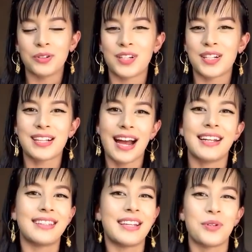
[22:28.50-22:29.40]

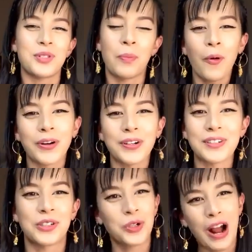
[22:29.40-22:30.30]
decided that it was
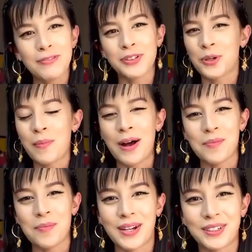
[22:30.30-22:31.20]
important to travel to
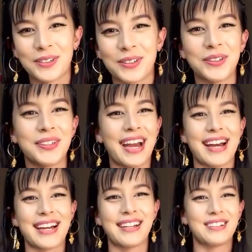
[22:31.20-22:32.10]
Mount Magu
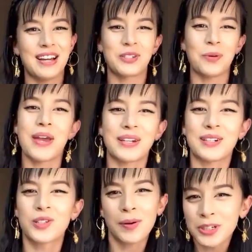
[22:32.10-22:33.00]
and, and to make an
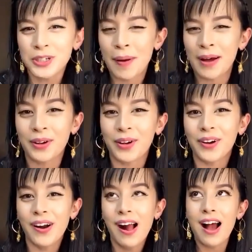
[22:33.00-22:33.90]
inscription about
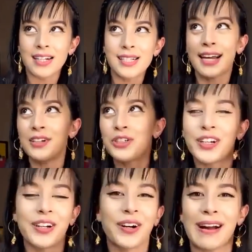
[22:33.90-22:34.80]
her
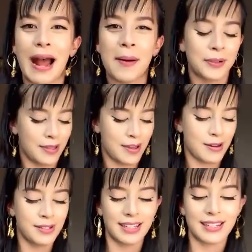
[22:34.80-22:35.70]
ascension, her
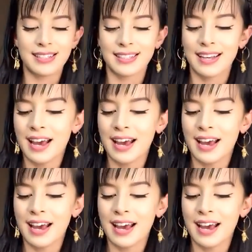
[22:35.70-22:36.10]
apotheosis.